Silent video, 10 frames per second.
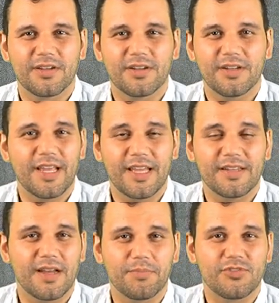could
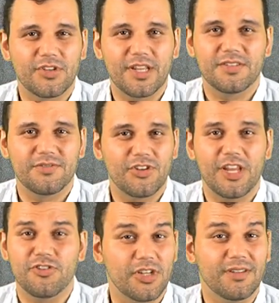end up
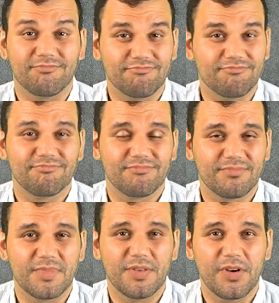changing
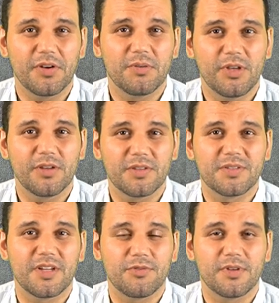the very being of this
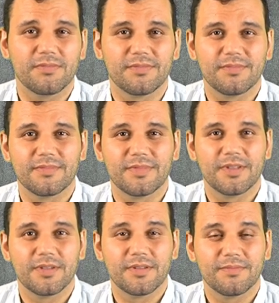country.
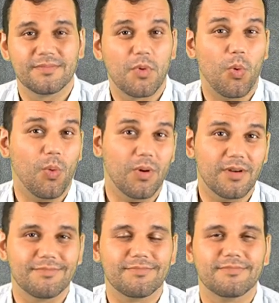Or